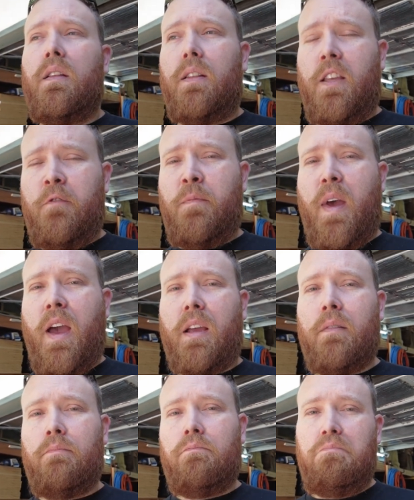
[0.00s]
leaf back
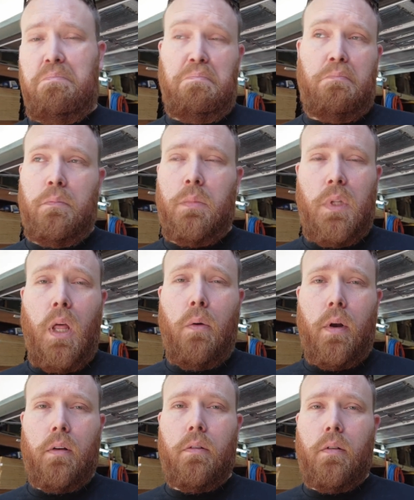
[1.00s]

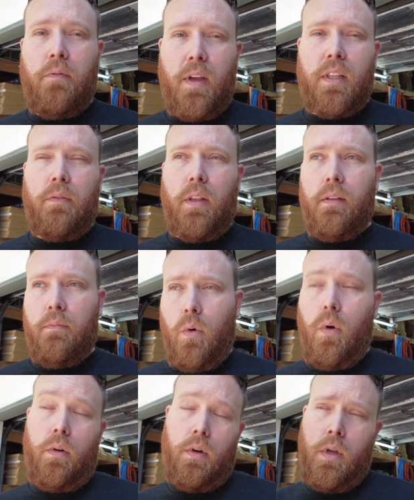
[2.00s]
lower effectively,
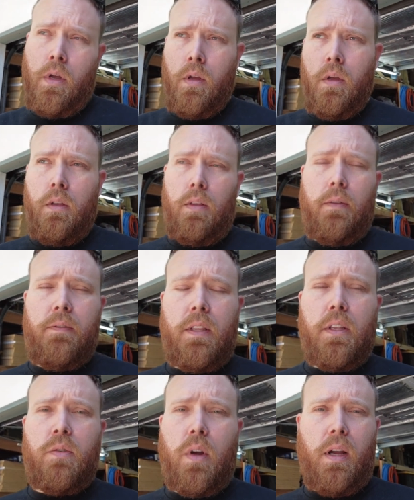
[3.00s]
or
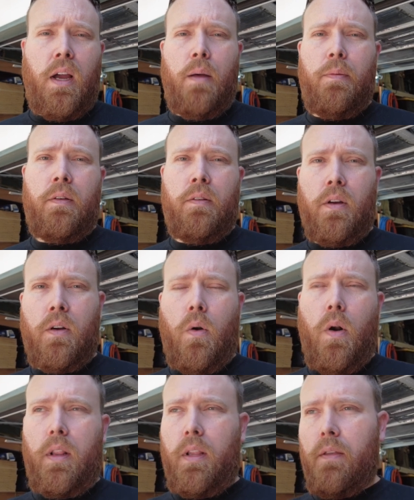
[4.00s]
lifting the truck up
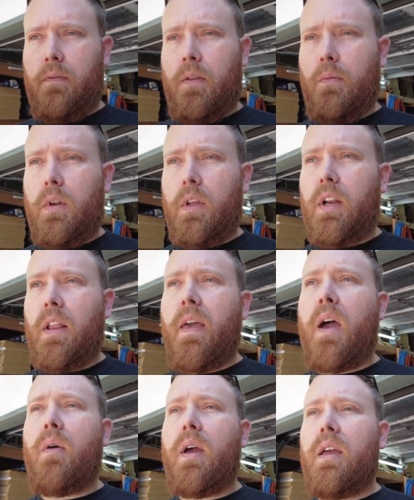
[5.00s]
accordingly if you want to look at it
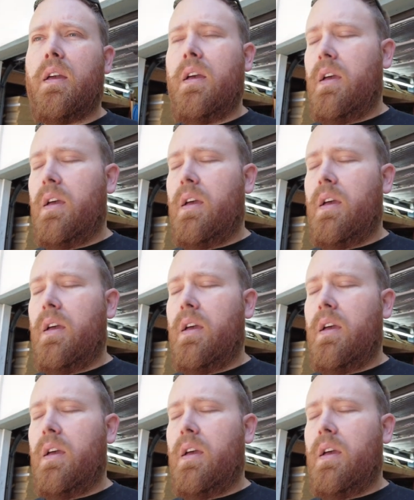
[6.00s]
that way.